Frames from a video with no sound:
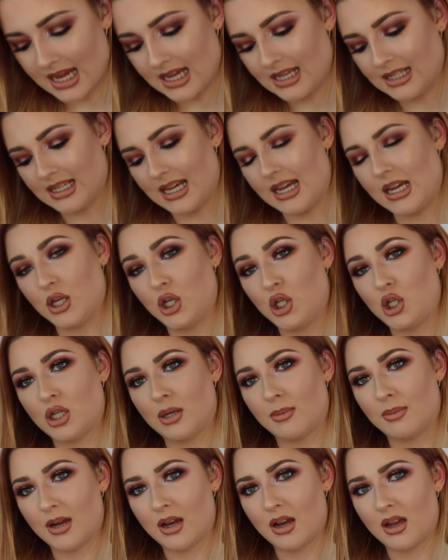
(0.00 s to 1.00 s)
is a
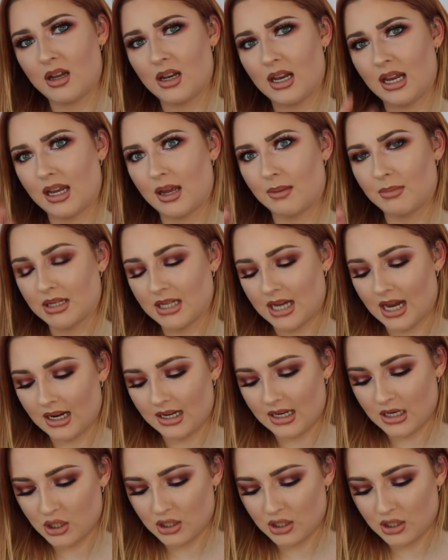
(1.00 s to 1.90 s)
shimmer, like metallic-y